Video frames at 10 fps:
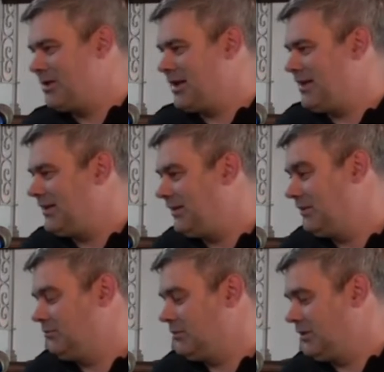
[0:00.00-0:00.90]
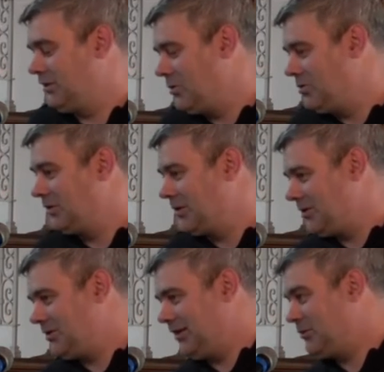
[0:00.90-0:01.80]
kid isn't at all, so I
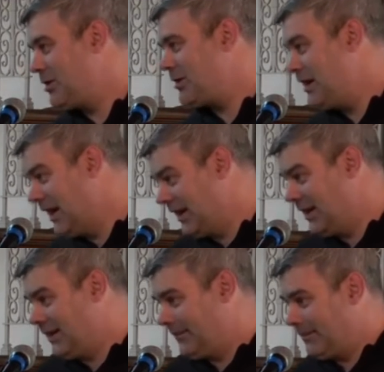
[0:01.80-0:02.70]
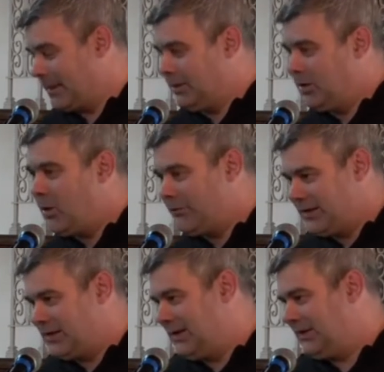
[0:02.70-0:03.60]
don't need to worry. A lot of
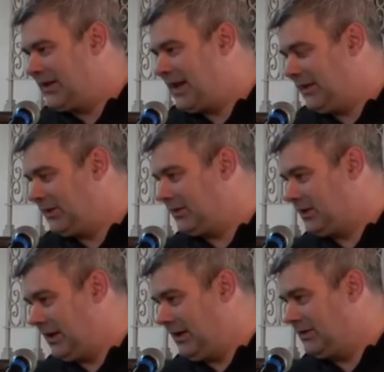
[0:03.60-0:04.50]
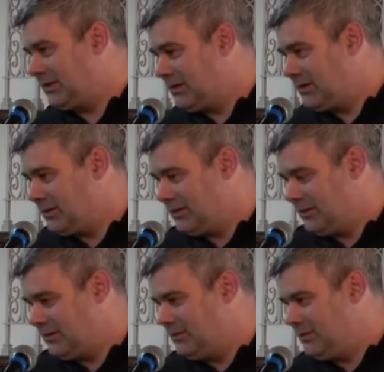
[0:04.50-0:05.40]
it these days is
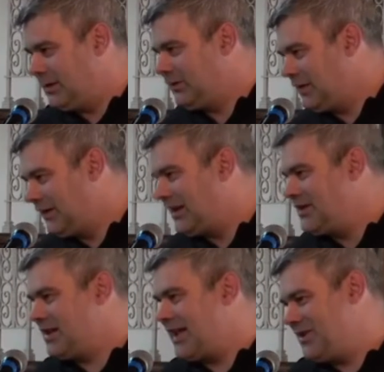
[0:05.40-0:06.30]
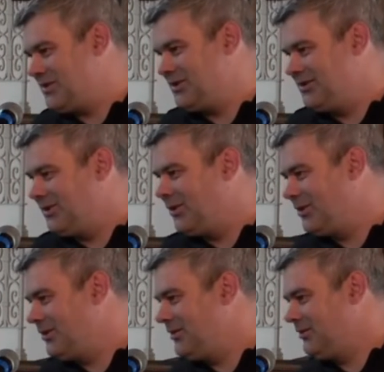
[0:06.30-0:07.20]
there's education
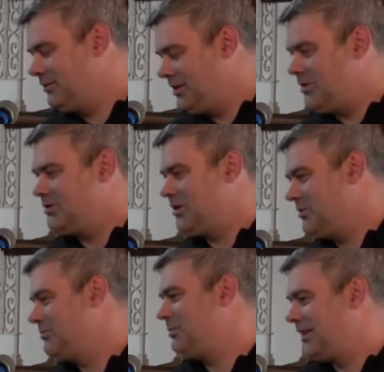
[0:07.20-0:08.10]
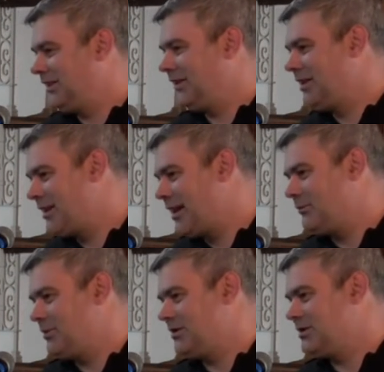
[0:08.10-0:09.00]
on YouTube and places like that,
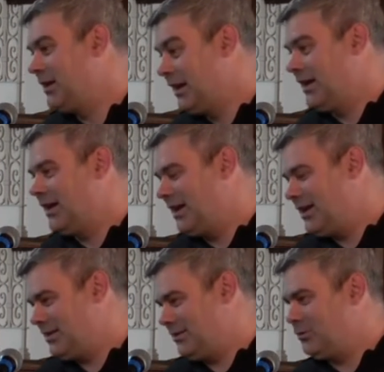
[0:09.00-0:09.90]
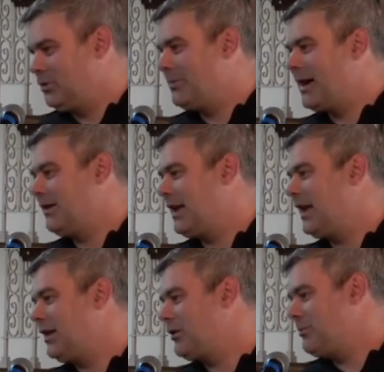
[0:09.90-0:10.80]
which are all about
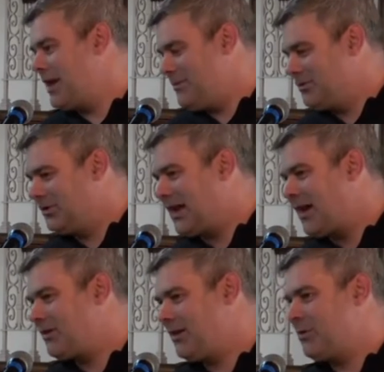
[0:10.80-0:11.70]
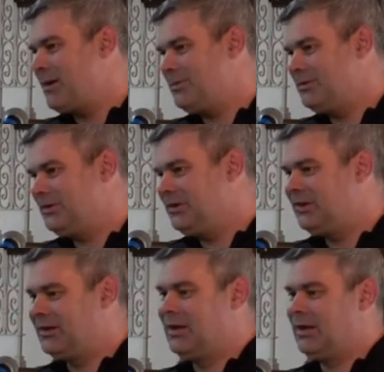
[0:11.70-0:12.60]
getting other people to carry
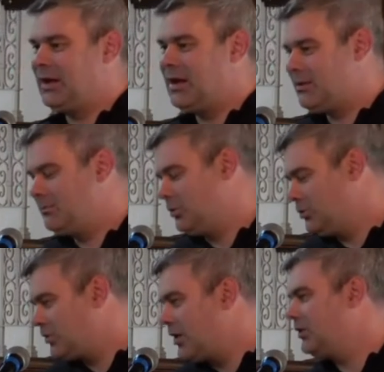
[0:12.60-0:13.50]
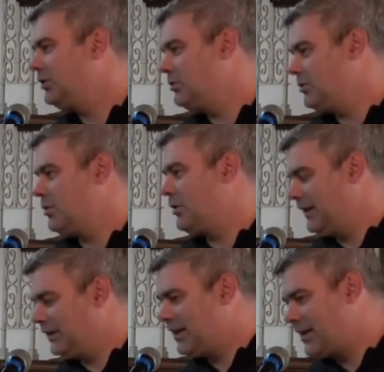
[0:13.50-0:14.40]
weapons or drugs or
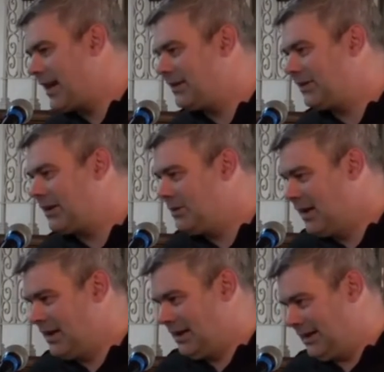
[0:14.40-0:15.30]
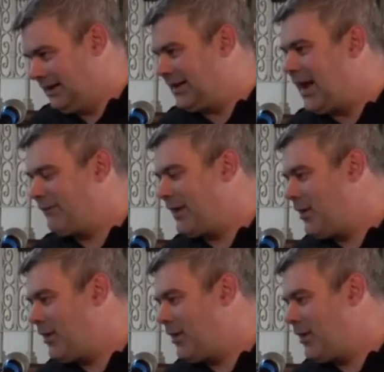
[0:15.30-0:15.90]
things like that. So it's have that